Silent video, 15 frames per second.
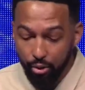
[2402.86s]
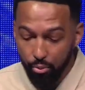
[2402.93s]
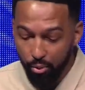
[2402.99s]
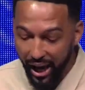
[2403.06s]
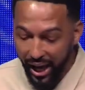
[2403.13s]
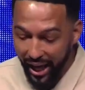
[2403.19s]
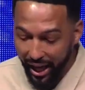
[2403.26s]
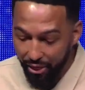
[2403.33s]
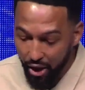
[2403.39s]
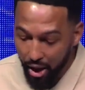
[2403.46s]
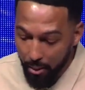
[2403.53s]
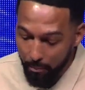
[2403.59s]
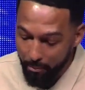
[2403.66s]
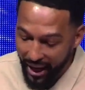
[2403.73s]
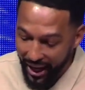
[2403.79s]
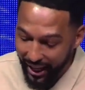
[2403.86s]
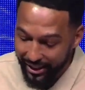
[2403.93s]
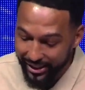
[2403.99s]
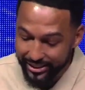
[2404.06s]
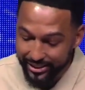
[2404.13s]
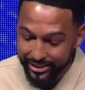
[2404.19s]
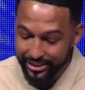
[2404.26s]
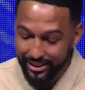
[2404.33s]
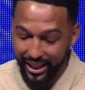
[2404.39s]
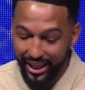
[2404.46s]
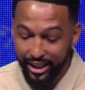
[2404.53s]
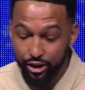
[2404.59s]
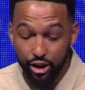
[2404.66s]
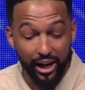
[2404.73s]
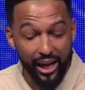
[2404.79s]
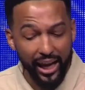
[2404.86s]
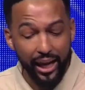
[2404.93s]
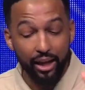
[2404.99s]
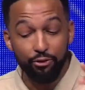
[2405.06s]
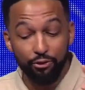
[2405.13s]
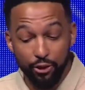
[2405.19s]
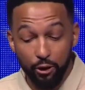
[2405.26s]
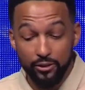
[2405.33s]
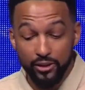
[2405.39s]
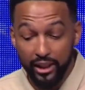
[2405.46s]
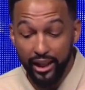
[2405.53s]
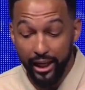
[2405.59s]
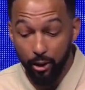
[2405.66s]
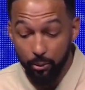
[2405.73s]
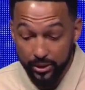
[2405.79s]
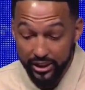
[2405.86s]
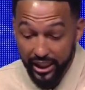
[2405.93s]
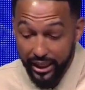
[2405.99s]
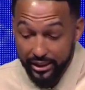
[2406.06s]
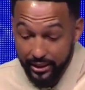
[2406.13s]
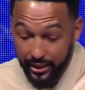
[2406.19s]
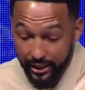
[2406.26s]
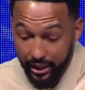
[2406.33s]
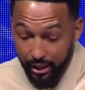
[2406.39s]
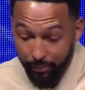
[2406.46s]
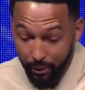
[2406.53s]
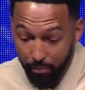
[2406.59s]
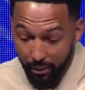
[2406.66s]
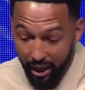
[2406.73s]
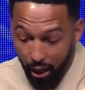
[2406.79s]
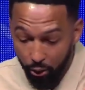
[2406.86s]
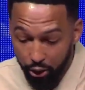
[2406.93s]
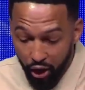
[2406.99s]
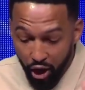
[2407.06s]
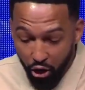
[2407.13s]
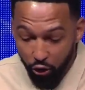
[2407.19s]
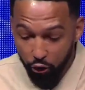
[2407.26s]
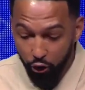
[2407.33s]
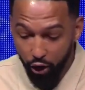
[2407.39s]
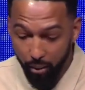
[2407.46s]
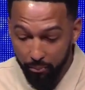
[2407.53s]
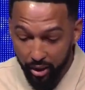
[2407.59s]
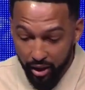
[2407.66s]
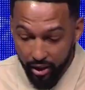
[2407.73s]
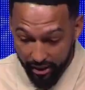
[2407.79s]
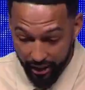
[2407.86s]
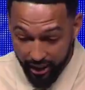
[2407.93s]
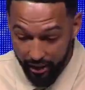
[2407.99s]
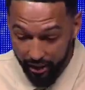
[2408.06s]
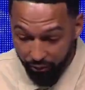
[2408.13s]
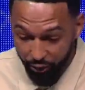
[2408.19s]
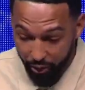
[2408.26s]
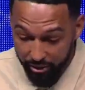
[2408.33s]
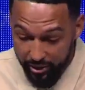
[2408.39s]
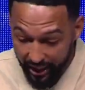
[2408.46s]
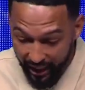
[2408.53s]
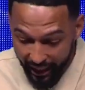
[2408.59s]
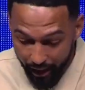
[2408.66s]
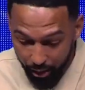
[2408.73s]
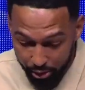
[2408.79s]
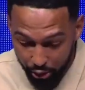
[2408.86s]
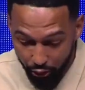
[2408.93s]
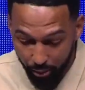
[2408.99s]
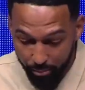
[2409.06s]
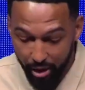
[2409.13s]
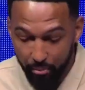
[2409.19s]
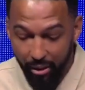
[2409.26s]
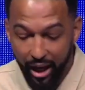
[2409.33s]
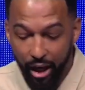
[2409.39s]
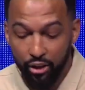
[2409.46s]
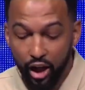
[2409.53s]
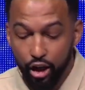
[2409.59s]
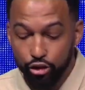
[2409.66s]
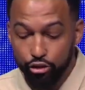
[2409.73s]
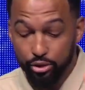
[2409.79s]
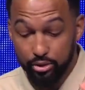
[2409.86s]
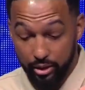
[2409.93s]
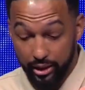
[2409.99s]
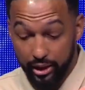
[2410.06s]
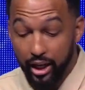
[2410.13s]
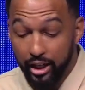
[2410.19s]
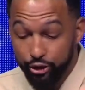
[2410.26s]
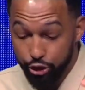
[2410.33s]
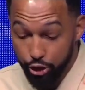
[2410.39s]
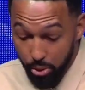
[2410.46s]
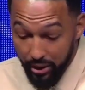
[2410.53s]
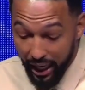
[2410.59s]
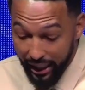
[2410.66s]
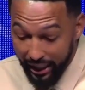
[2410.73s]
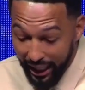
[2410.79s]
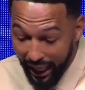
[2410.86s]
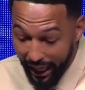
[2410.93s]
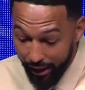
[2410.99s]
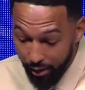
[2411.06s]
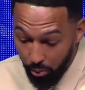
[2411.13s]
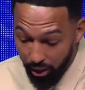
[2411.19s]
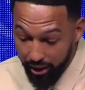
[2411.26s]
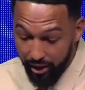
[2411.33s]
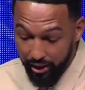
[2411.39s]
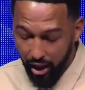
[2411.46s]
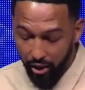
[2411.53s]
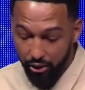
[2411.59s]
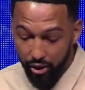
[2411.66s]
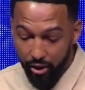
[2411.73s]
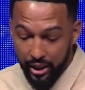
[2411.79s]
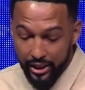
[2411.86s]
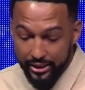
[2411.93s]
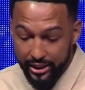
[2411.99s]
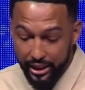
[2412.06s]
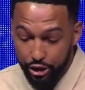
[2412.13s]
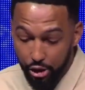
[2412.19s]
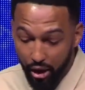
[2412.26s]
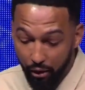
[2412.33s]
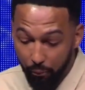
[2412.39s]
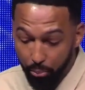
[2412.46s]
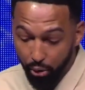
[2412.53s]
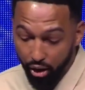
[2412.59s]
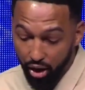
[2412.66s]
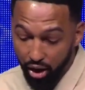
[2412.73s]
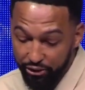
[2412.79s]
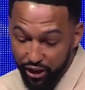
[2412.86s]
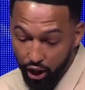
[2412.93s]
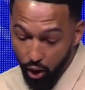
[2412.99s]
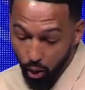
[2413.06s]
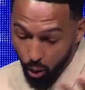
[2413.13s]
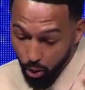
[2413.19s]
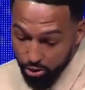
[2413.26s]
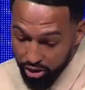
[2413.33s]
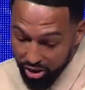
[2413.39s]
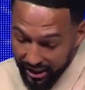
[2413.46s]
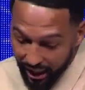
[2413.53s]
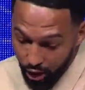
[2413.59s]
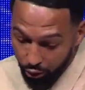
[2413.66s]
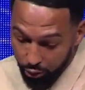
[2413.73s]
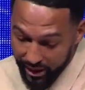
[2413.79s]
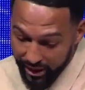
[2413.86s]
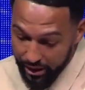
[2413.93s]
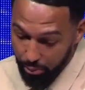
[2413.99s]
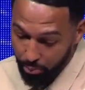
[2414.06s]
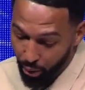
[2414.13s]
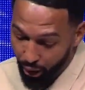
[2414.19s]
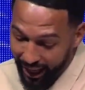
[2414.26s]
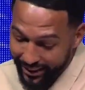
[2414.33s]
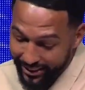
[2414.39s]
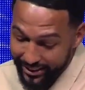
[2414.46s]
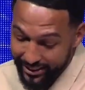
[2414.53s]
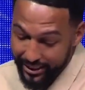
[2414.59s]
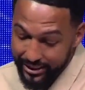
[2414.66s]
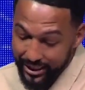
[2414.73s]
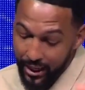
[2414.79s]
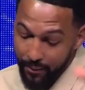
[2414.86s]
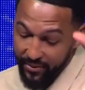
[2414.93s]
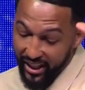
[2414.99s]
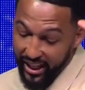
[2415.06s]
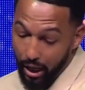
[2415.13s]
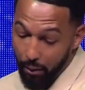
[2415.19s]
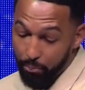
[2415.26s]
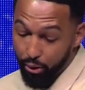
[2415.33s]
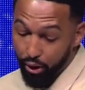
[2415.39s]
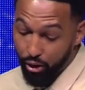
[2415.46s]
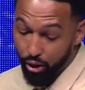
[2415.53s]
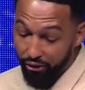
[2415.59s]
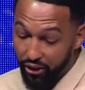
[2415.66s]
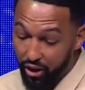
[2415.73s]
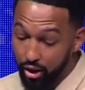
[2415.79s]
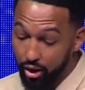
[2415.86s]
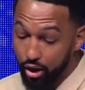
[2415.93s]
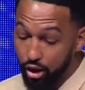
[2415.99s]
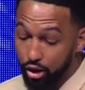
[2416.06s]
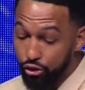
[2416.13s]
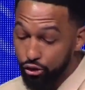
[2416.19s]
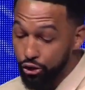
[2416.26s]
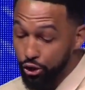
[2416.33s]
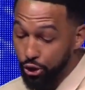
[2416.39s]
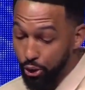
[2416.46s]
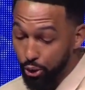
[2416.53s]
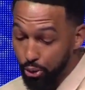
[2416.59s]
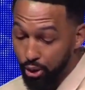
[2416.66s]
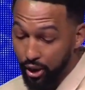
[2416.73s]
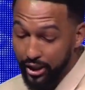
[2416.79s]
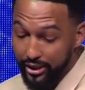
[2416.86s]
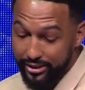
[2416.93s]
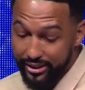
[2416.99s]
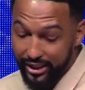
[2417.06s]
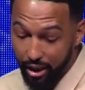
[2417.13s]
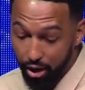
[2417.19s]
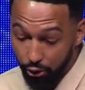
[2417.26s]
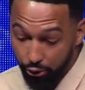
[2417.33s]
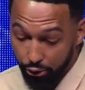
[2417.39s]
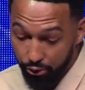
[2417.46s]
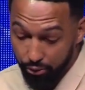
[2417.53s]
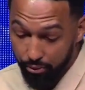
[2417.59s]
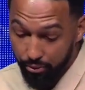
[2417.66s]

wrath, malice, slander, and filthy language. Yes, clean up your mouth from, filthy language from your mouth. Do not lie to one another, since you have put off the old self with its practices and have put on the new self.